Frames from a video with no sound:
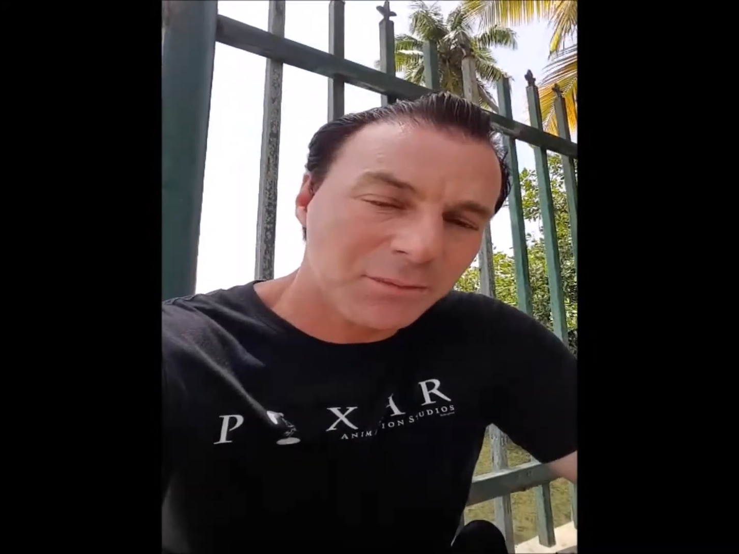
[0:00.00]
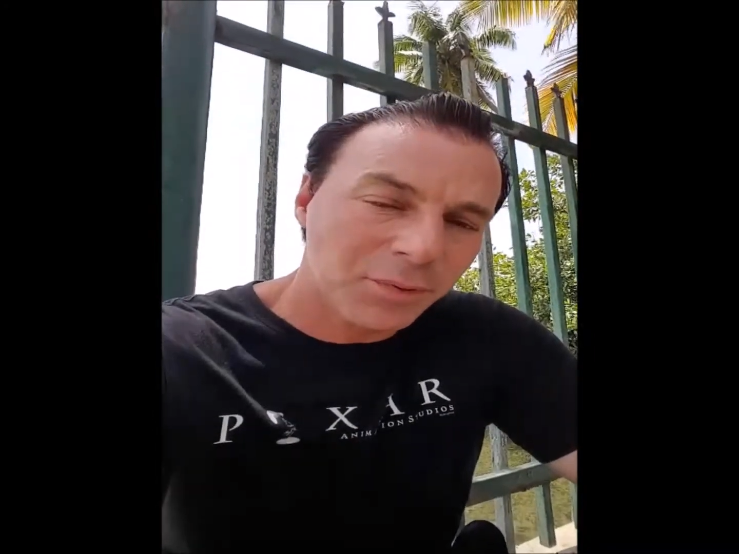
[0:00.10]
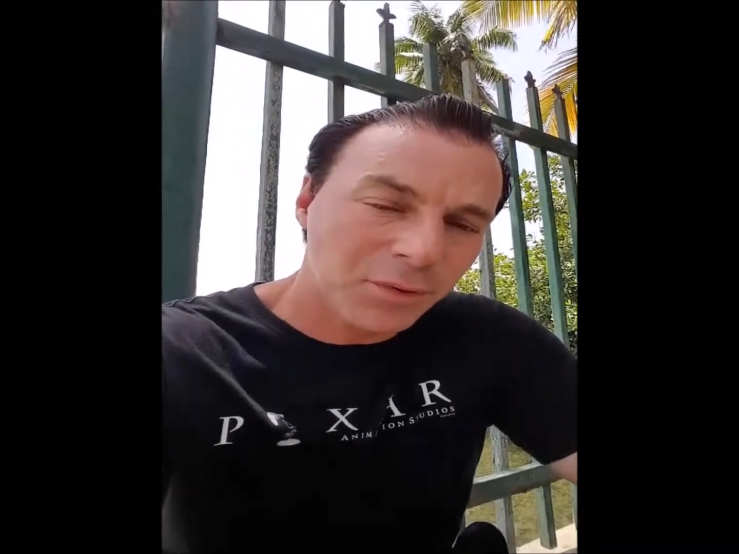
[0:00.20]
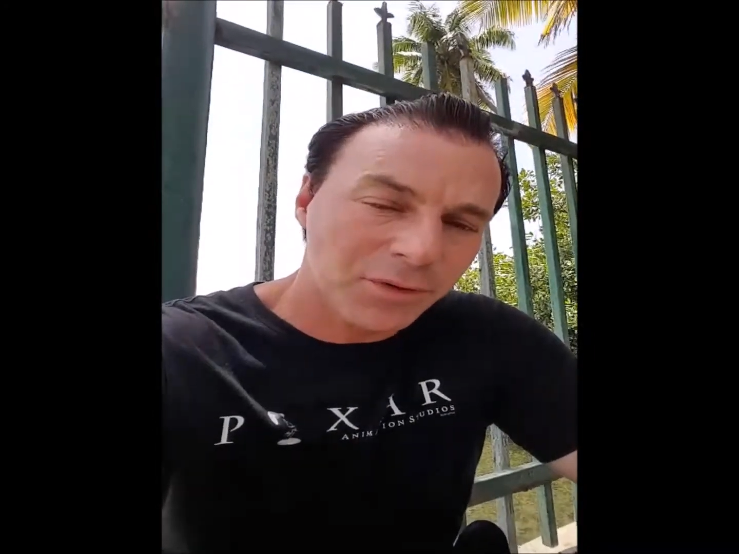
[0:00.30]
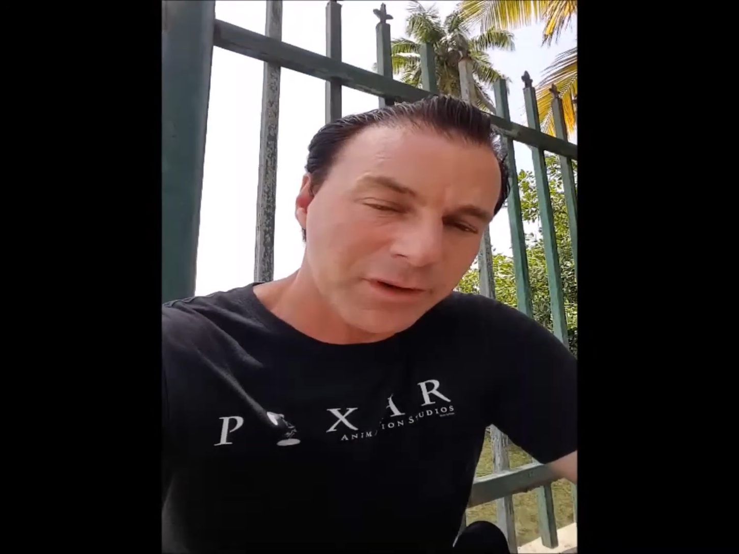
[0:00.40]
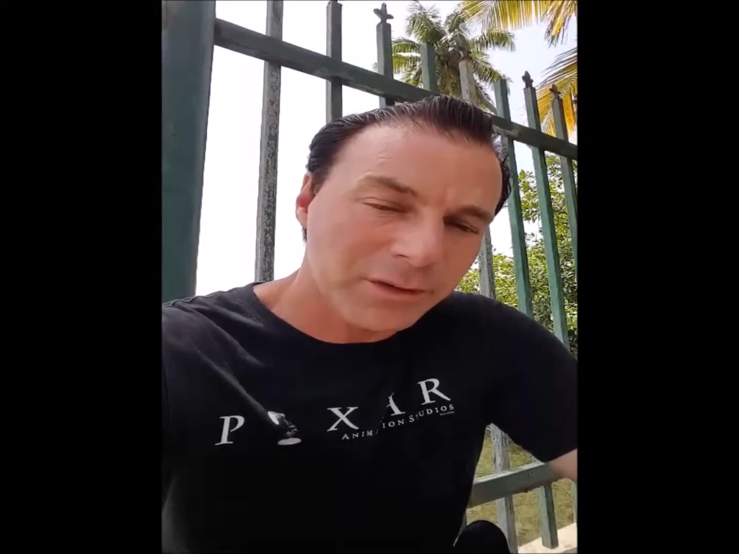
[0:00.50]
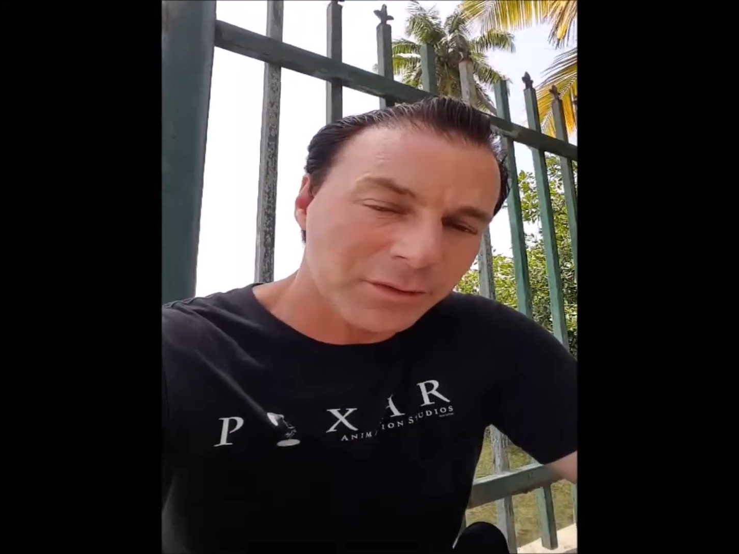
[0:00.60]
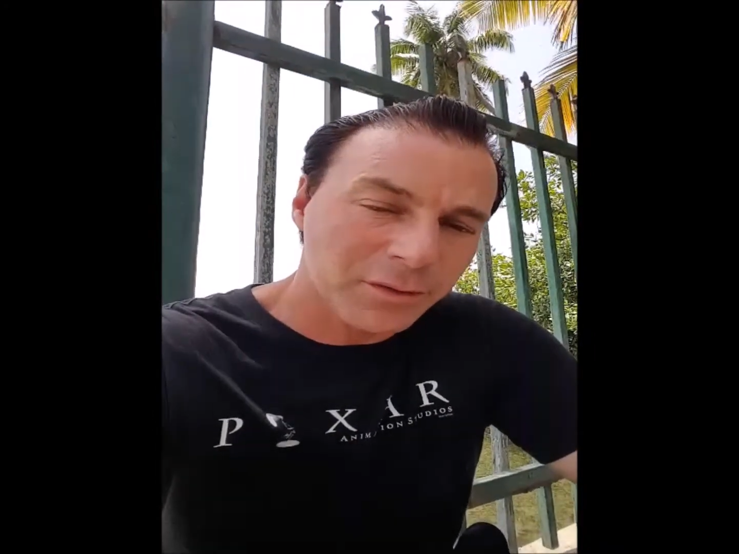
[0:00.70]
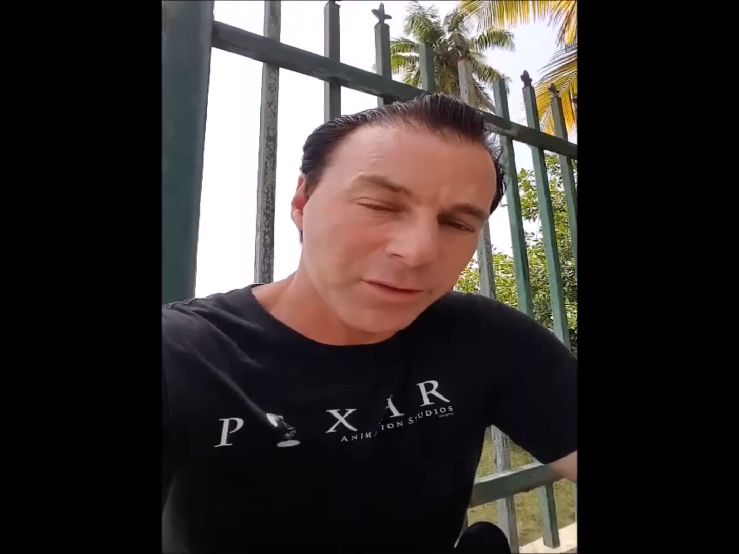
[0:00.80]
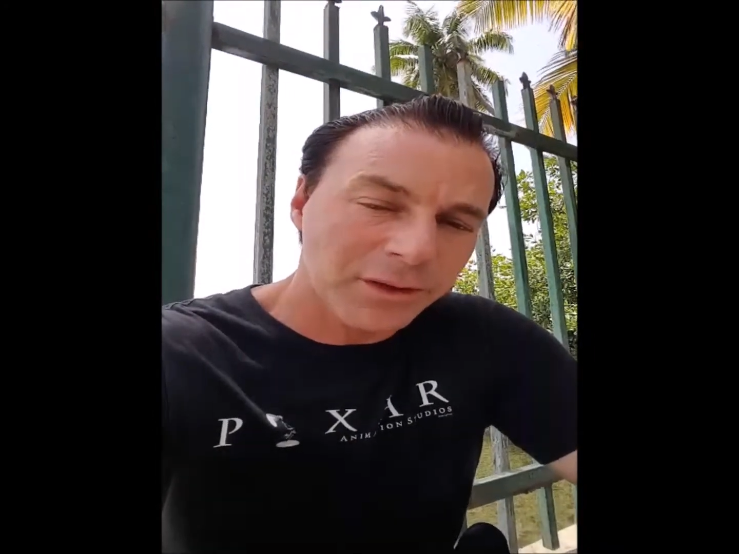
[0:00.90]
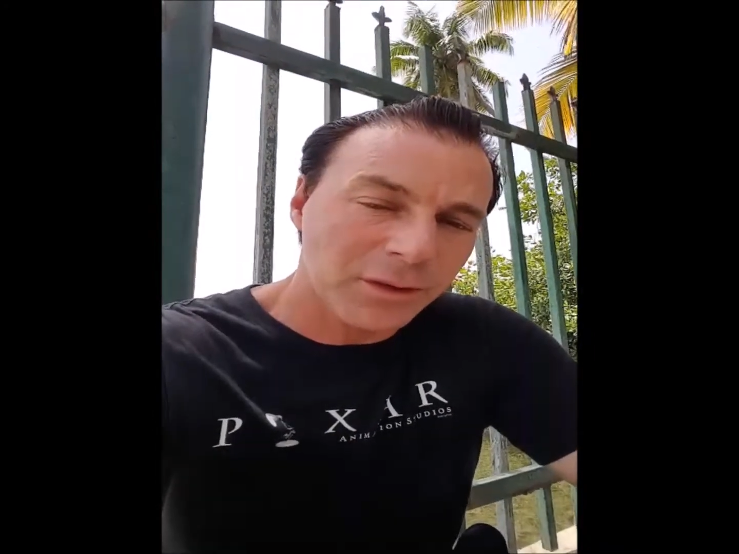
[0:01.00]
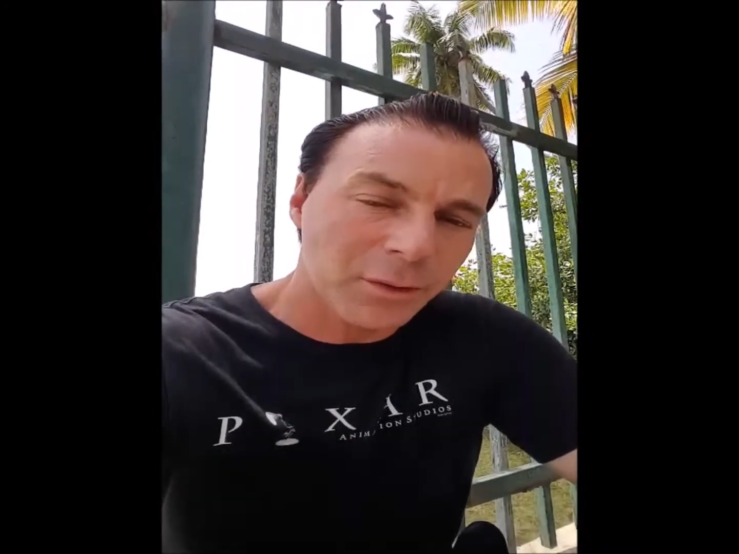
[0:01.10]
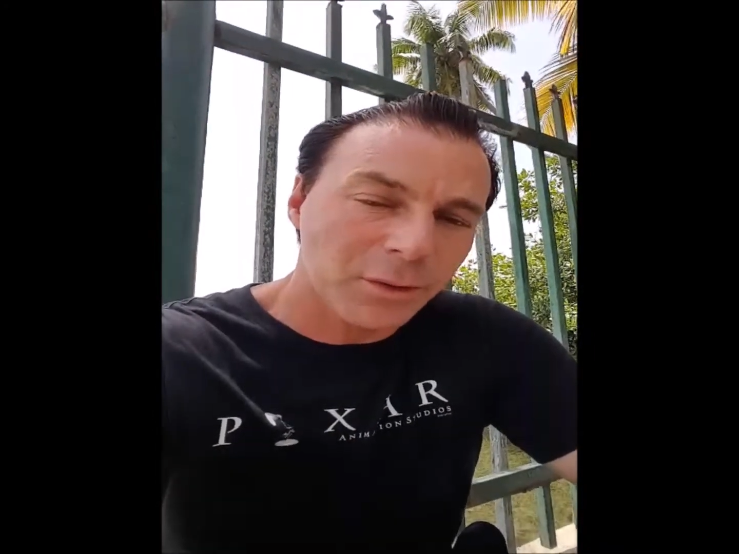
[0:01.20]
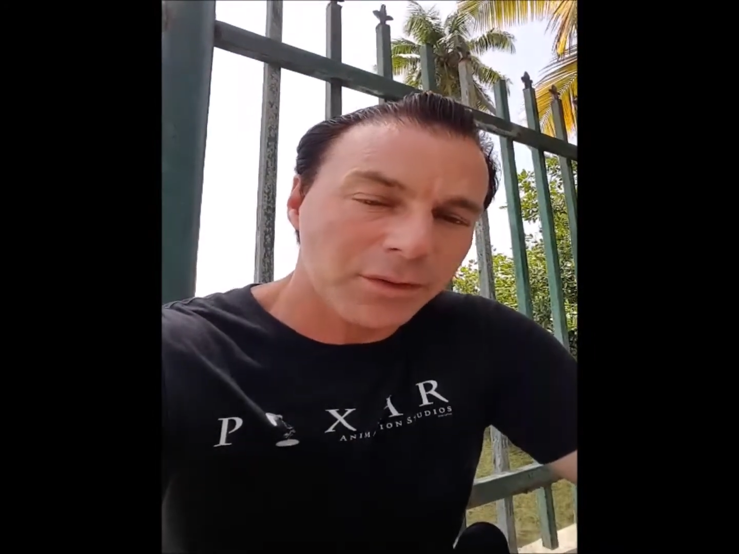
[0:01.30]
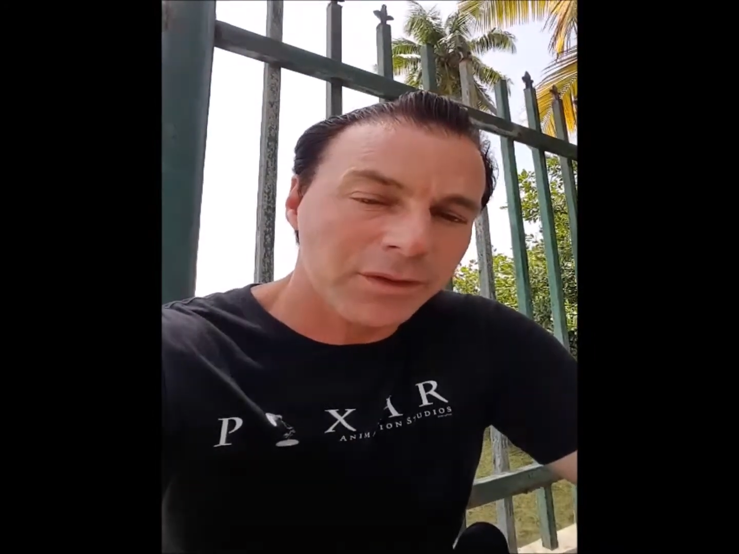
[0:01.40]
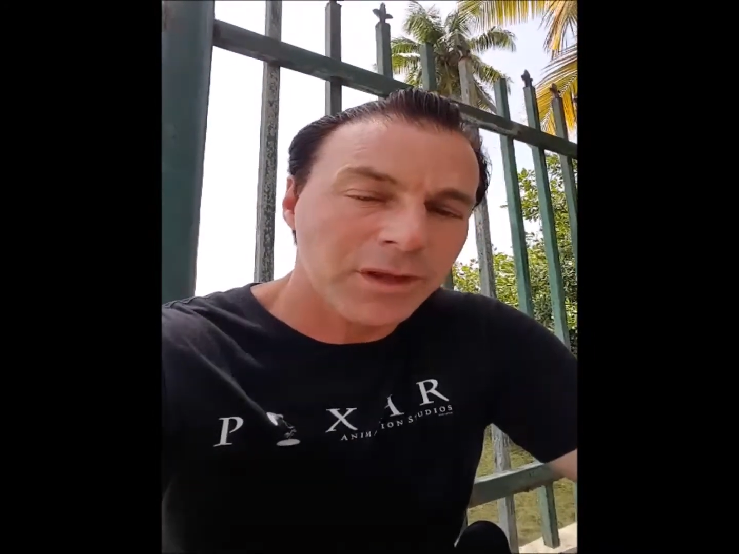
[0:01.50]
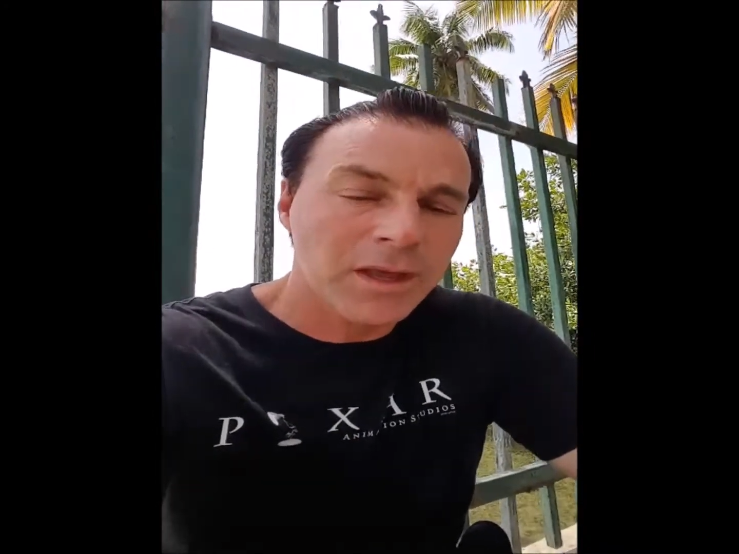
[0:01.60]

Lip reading: in Puerto Rico called The Oath.